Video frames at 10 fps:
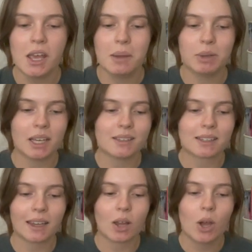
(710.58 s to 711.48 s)
because
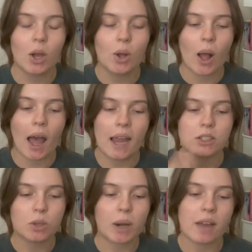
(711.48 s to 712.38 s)
I
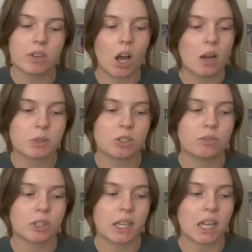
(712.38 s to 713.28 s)
don't have an option for